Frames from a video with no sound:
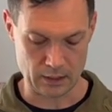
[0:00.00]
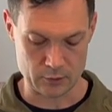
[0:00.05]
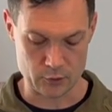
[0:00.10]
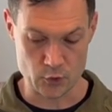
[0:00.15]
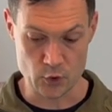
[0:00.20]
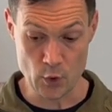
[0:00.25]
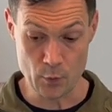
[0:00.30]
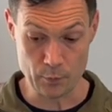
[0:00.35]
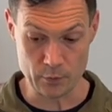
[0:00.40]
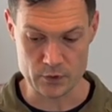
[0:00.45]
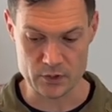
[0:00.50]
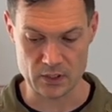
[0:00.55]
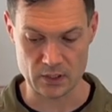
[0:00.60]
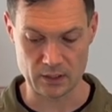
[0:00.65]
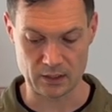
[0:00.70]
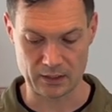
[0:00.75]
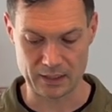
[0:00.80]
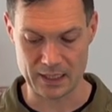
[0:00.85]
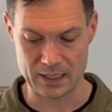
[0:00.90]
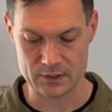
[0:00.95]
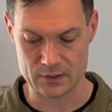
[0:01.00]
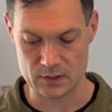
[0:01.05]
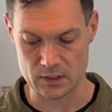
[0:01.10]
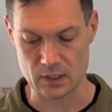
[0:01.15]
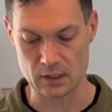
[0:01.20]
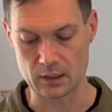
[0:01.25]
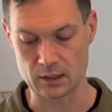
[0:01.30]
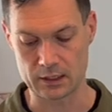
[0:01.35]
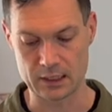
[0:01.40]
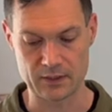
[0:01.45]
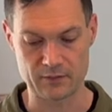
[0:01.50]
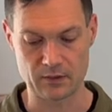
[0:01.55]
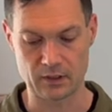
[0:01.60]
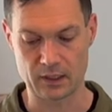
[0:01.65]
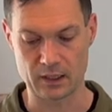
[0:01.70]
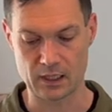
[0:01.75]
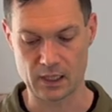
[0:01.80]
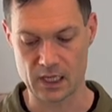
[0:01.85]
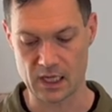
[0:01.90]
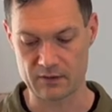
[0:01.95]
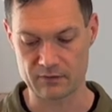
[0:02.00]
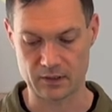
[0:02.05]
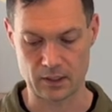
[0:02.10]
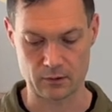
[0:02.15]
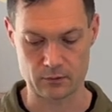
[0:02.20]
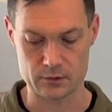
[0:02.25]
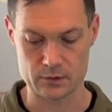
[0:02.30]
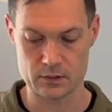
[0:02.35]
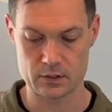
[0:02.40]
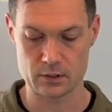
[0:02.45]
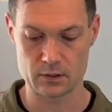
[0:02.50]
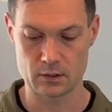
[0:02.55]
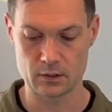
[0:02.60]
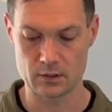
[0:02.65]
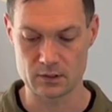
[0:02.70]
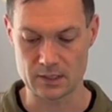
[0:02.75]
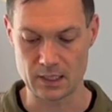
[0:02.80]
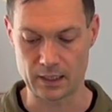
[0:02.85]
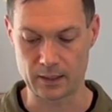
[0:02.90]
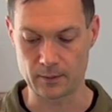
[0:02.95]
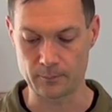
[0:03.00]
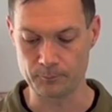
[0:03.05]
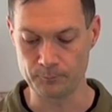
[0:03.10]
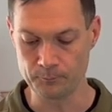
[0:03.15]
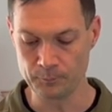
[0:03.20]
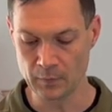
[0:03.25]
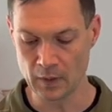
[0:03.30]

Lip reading: 2% elastane, 11.5 ounce denim.